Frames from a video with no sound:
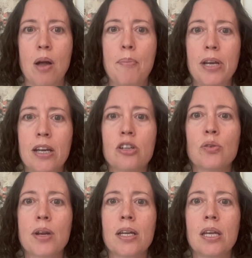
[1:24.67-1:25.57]
But here's
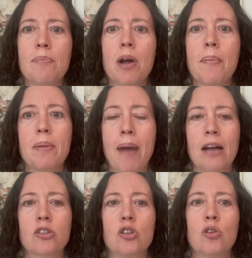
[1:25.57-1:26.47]
what I keep coming
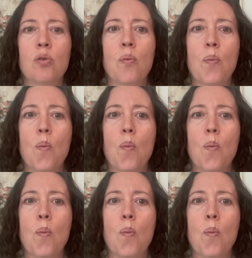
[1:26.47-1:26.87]
back to